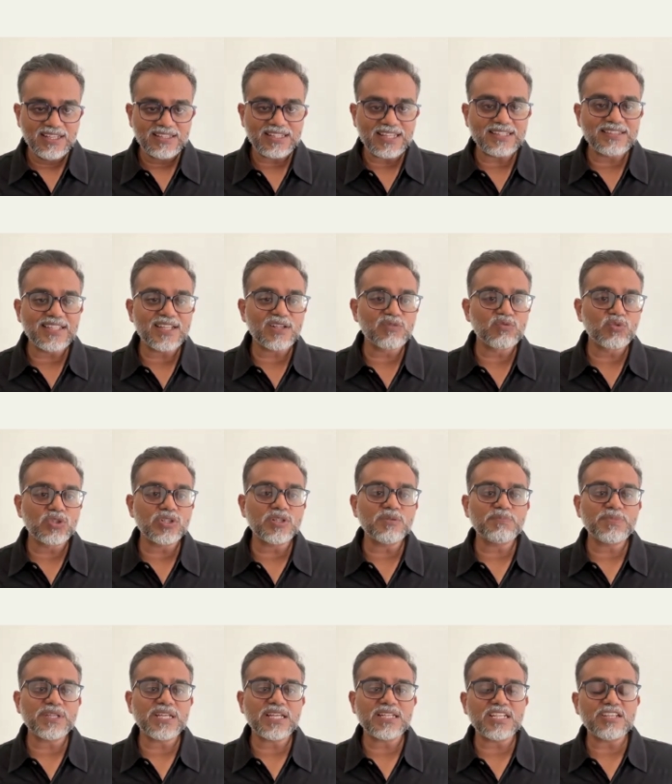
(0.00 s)
then there
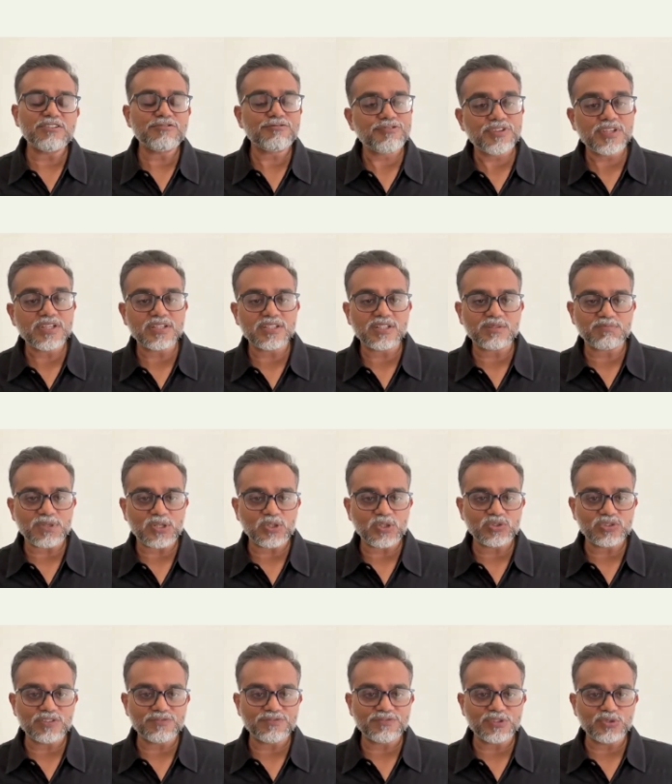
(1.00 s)
wouldn't be any fear
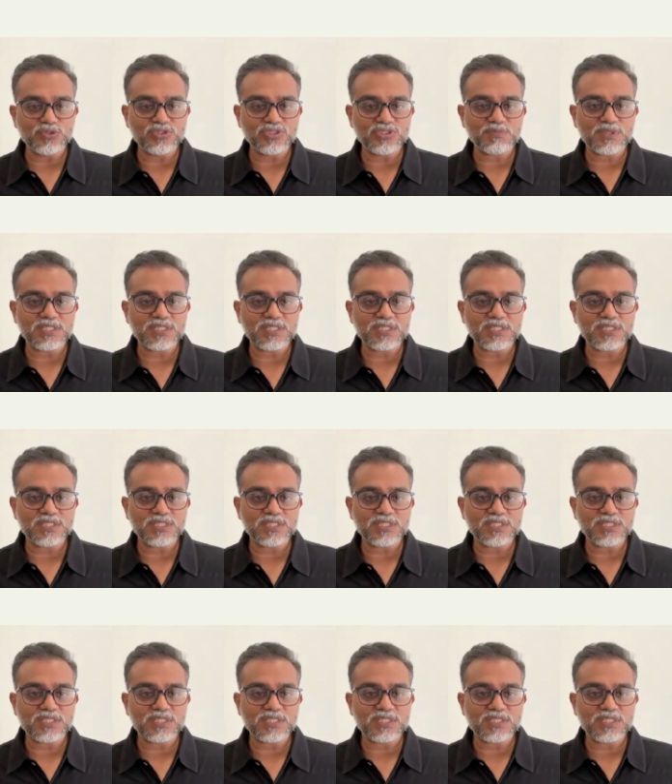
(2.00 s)
about the future,